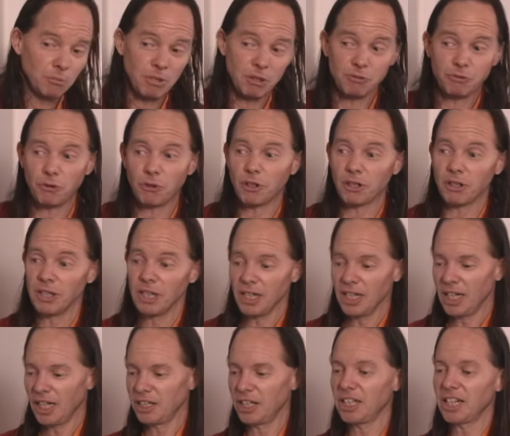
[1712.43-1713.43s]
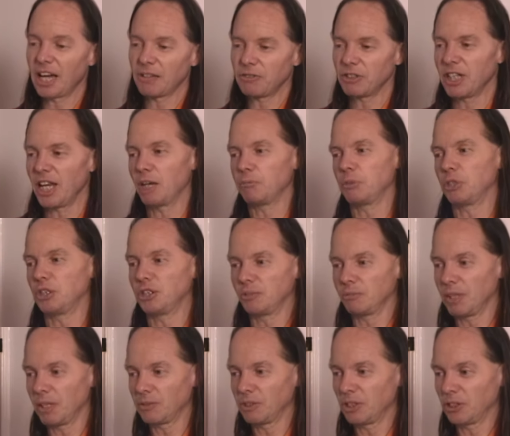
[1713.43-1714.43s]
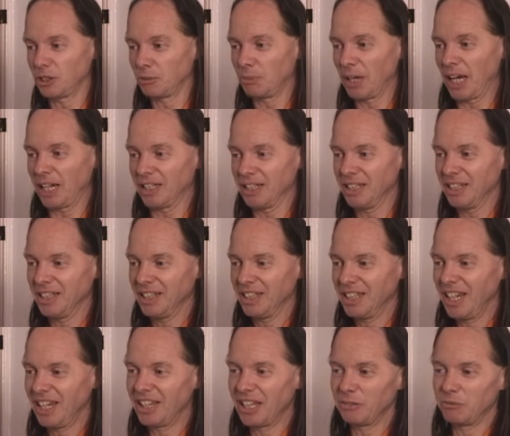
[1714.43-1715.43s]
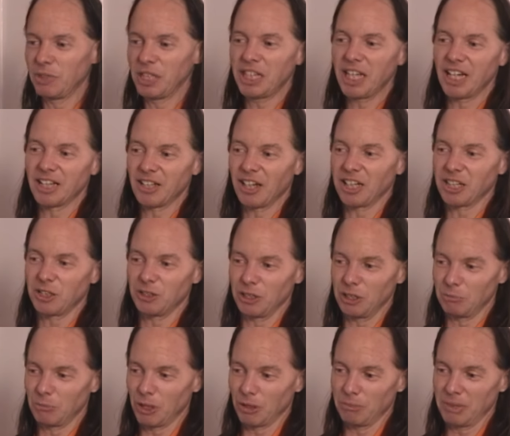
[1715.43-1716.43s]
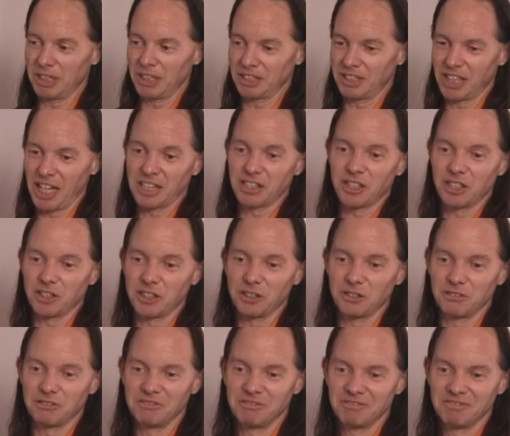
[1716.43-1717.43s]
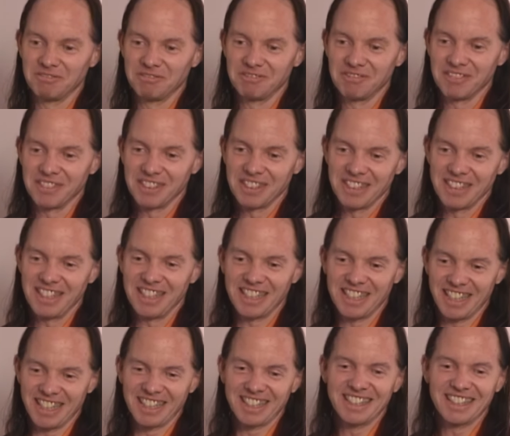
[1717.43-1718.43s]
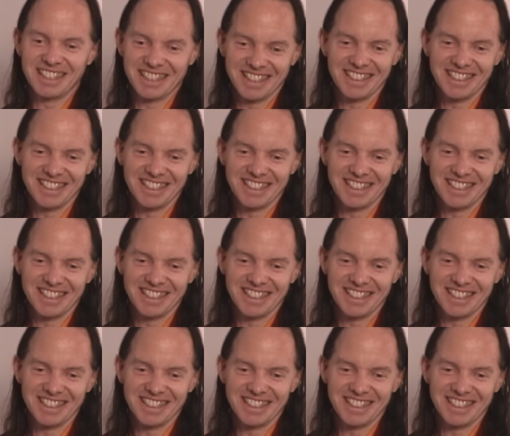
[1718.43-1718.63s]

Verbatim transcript: Before, and then after that, Buddhism comes to Tibet, and then we can't argue anymore because that's our own, you know,